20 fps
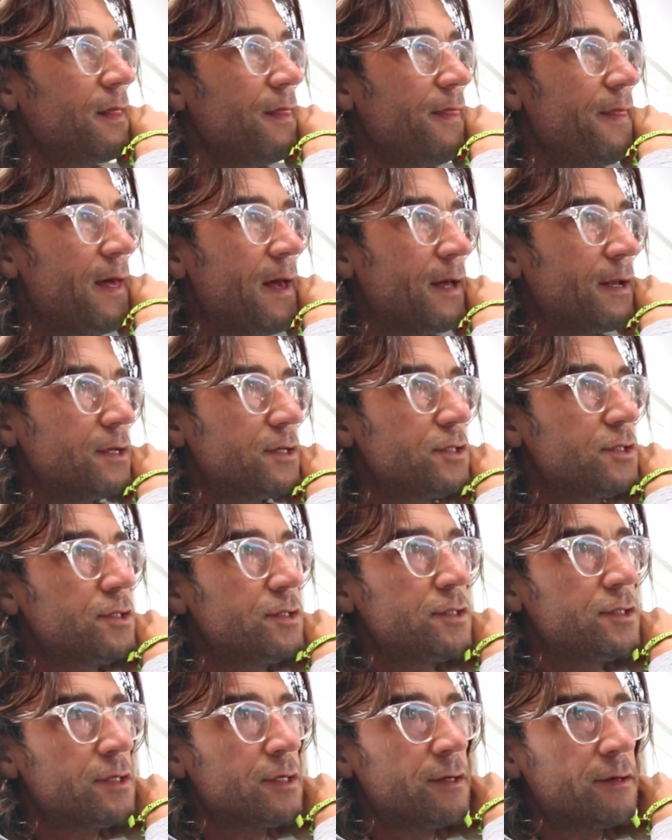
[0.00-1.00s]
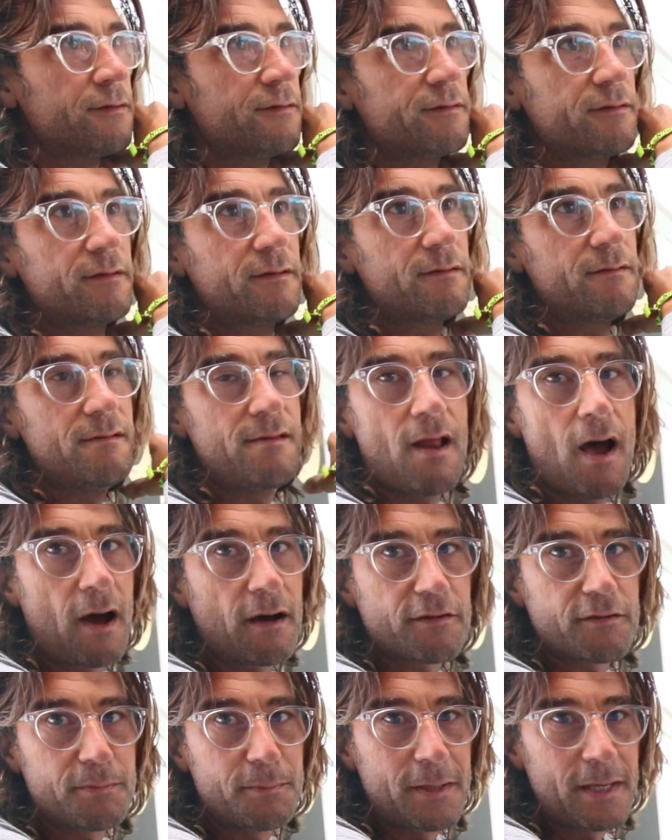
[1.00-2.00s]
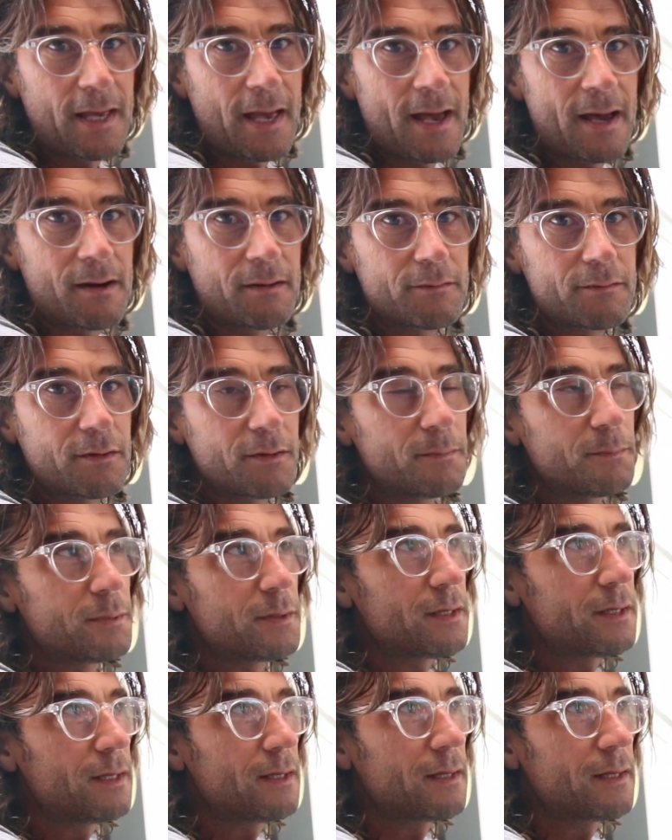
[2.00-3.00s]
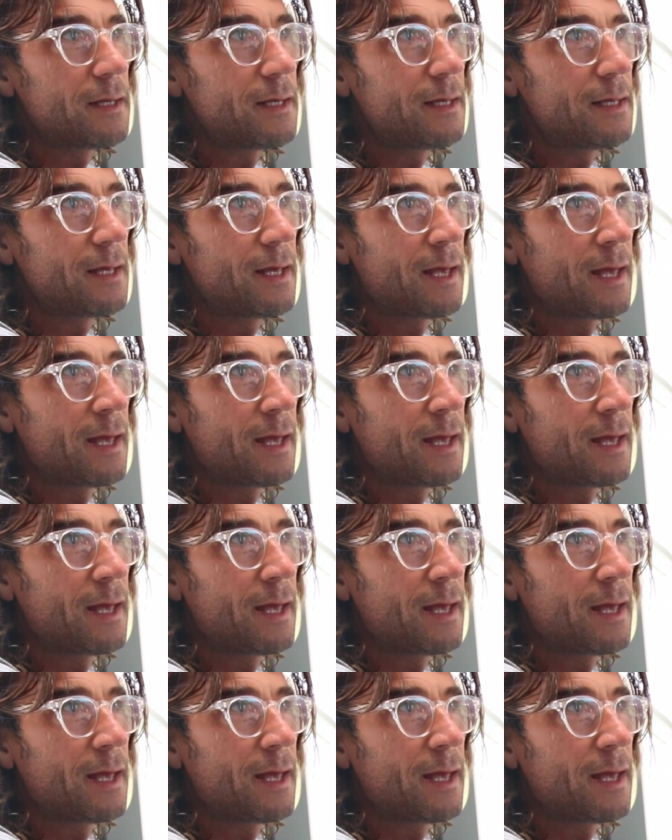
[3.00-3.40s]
that just knocks me out completely.